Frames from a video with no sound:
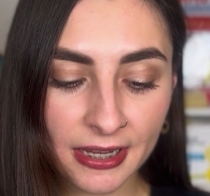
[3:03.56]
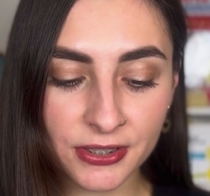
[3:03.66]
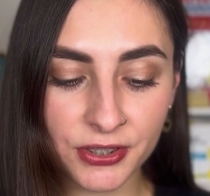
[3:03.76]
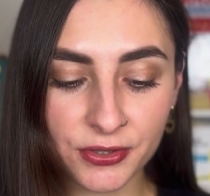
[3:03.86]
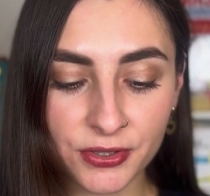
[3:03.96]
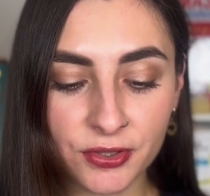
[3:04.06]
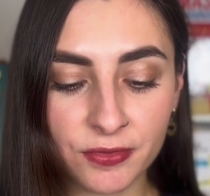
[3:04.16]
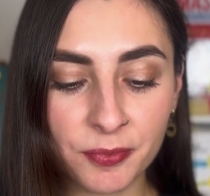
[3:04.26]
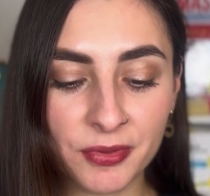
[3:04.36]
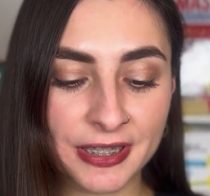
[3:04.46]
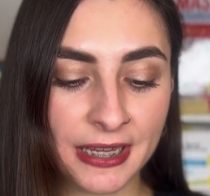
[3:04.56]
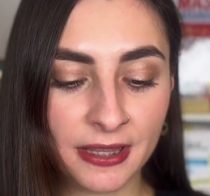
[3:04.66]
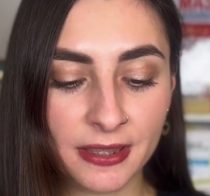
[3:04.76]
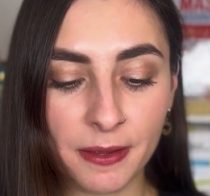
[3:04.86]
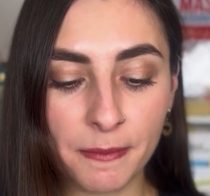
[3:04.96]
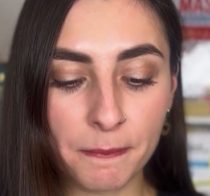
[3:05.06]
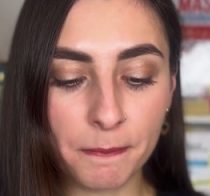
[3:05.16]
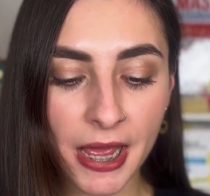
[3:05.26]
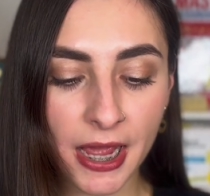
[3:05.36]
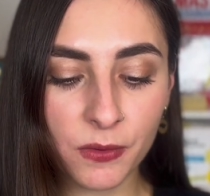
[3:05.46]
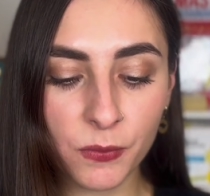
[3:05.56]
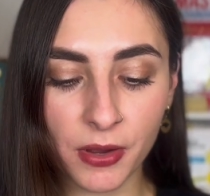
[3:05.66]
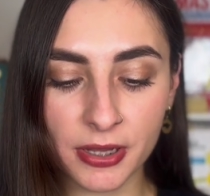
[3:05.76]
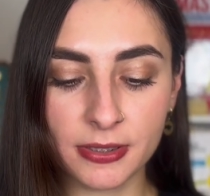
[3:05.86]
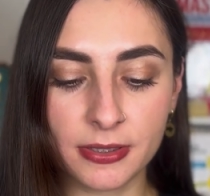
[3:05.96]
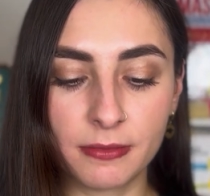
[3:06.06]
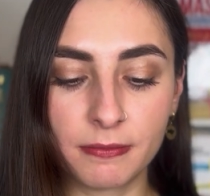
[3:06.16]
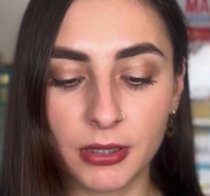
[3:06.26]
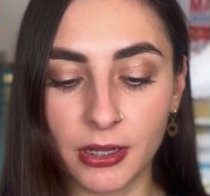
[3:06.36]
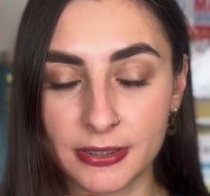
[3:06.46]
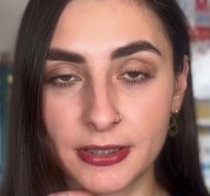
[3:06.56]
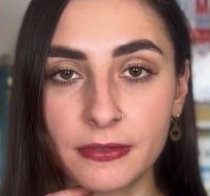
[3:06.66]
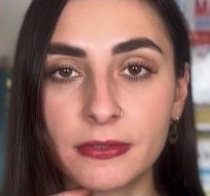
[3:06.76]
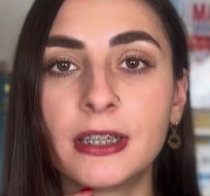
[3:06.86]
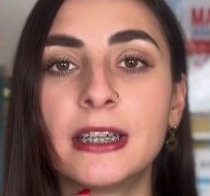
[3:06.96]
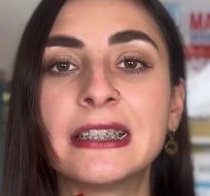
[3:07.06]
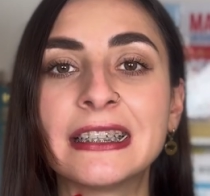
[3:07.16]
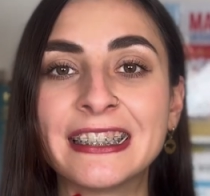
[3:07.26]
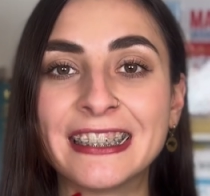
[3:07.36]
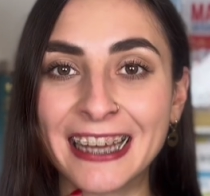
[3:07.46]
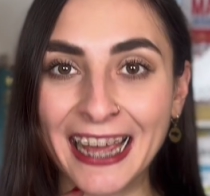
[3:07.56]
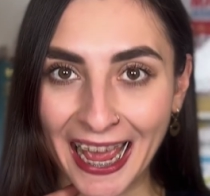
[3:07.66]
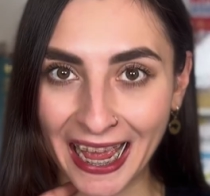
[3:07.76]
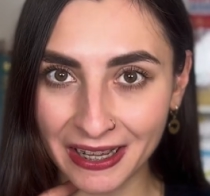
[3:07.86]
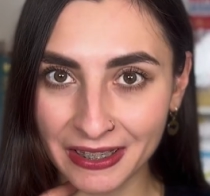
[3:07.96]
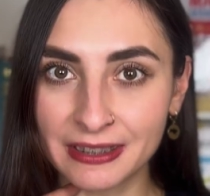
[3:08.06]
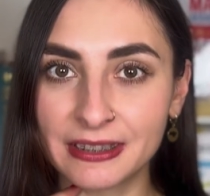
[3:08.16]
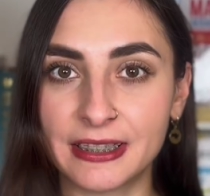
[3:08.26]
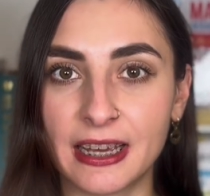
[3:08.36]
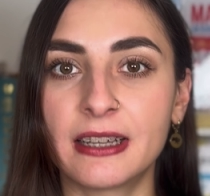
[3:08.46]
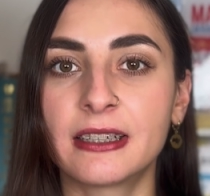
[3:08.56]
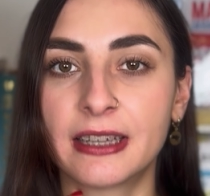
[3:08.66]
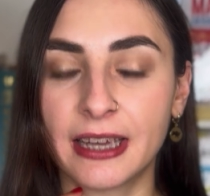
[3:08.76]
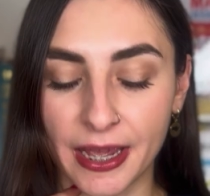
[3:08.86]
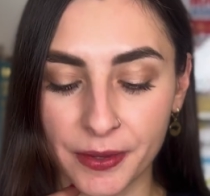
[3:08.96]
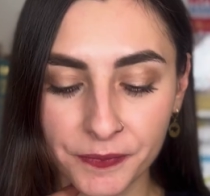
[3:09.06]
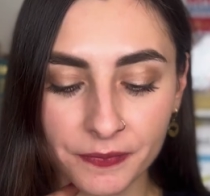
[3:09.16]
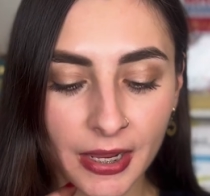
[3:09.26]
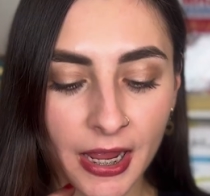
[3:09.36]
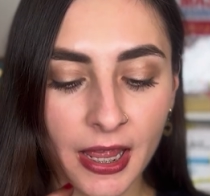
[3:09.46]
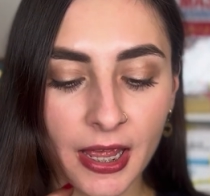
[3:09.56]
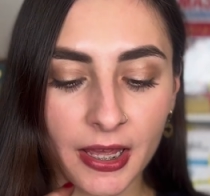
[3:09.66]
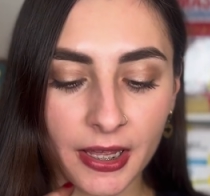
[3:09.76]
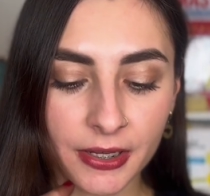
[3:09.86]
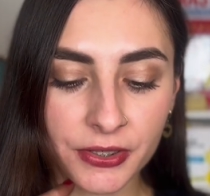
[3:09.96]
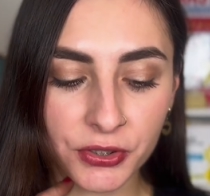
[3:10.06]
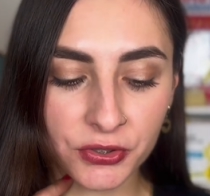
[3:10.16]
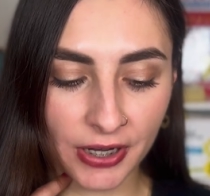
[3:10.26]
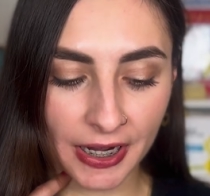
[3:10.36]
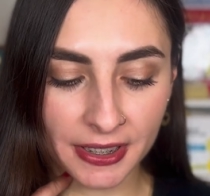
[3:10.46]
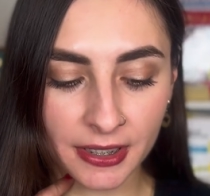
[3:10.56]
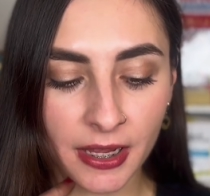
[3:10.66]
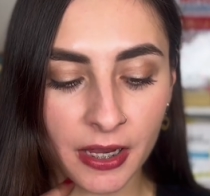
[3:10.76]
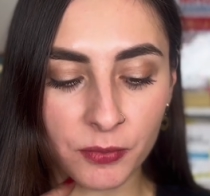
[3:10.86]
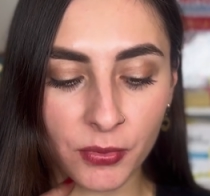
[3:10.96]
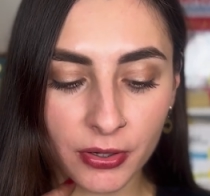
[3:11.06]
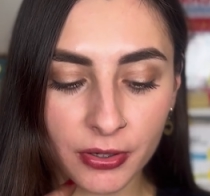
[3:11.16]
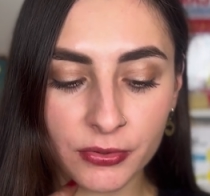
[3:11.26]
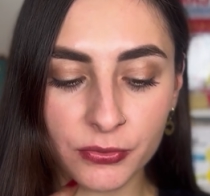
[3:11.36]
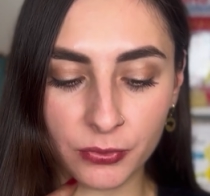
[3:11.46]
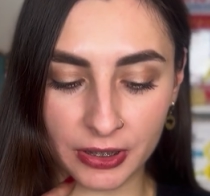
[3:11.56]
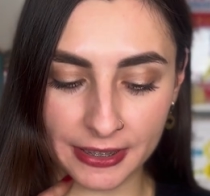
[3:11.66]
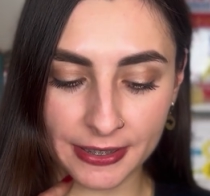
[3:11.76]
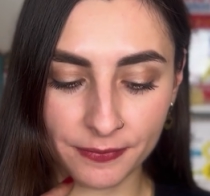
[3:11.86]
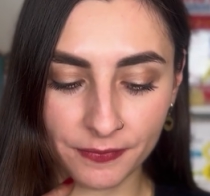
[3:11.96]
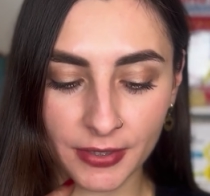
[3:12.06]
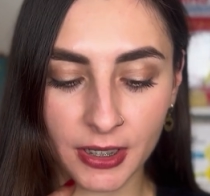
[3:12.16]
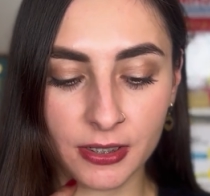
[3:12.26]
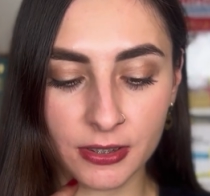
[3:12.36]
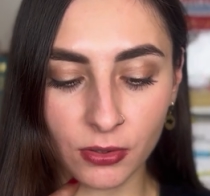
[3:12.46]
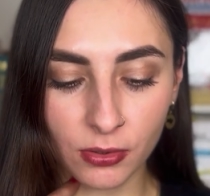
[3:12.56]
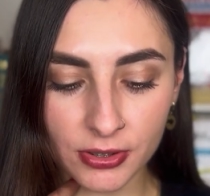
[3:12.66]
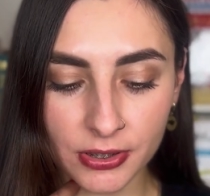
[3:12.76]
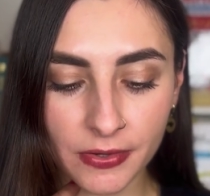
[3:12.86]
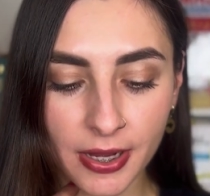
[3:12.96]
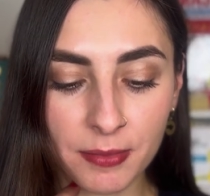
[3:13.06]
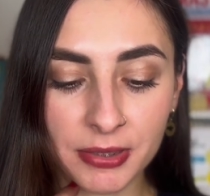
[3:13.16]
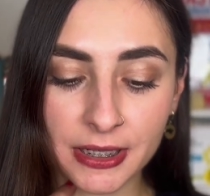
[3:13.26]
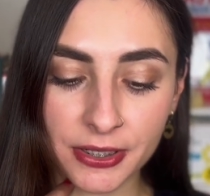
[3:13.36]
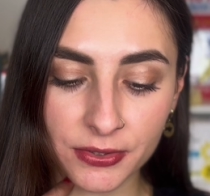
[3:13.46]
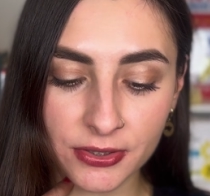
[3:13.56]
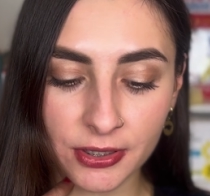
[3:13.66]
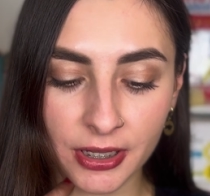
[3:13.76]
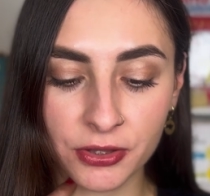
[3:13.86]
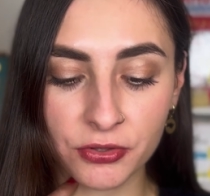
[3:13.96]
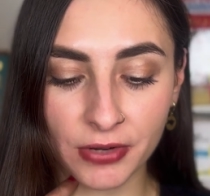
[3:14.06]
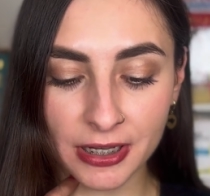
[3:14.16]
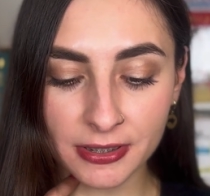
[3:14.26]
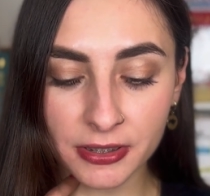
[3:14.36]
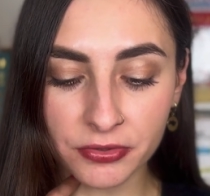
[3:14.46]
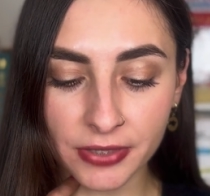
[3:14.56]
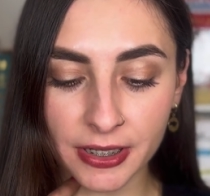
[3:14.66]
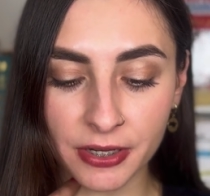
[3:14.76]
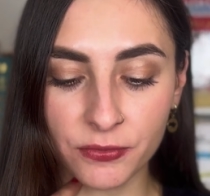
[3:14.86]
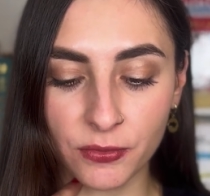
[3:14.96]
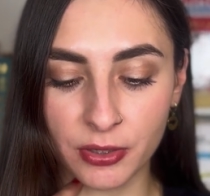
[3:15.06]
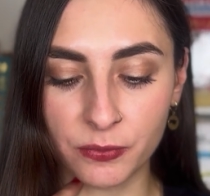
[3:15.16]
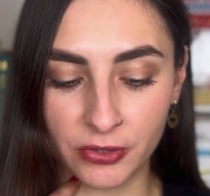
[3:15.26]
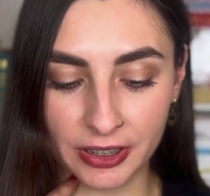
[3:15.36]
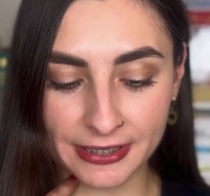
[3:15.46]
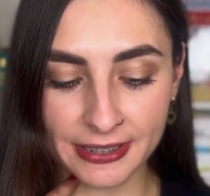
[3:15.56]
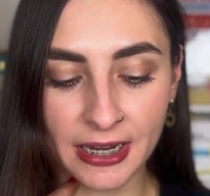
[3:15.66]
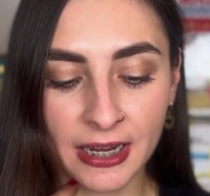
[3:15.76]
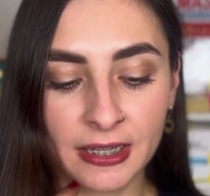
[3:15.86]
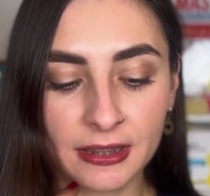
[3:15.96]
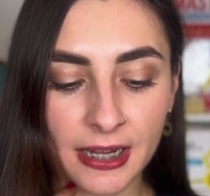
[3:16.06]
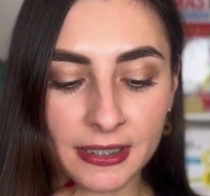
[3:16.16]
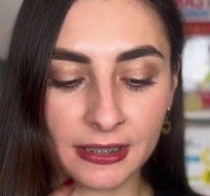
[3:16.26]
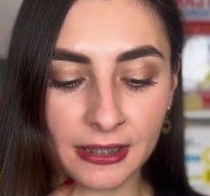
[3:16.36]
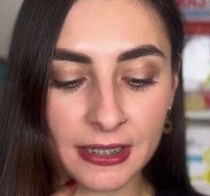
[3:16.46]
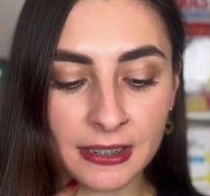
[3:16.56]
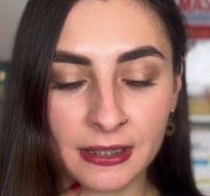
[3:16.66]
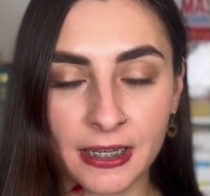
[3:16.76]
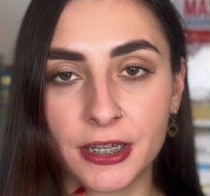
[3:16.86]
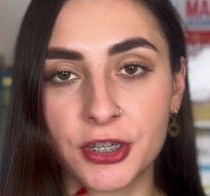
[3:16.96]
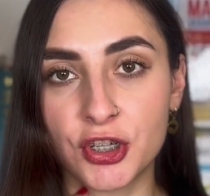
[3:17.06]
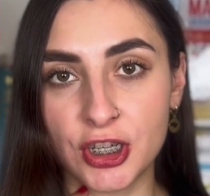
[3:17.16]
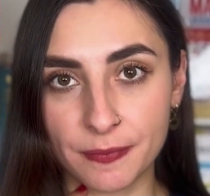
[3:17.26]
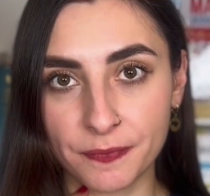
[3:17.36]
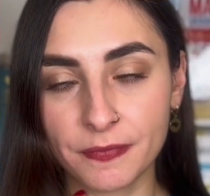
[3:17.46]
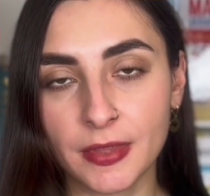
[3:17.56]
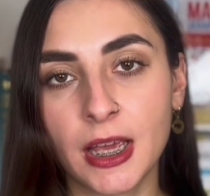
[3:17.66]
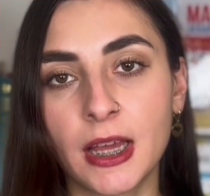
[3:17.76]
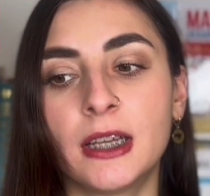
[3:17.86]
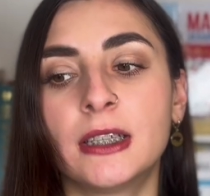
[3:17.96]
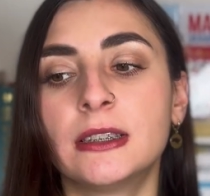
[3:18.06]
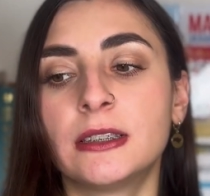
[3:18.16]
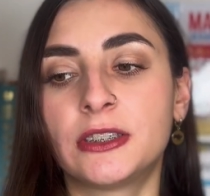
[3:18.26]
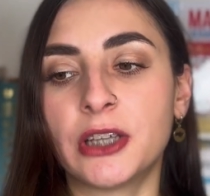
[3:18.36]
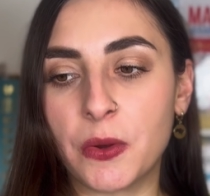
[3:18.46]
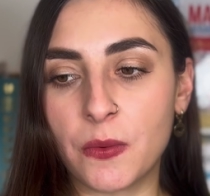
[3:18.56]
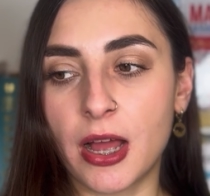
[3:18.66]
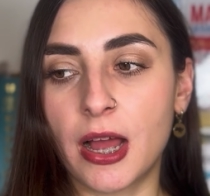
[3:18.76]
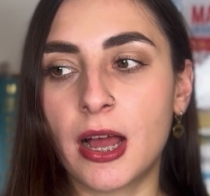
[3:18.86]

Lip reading: is used to represent the back-voiced plosive G, G, in Ukrainian and borrowed words. It is also commonly used in transliterating foreign words, like the Latin letter G. So,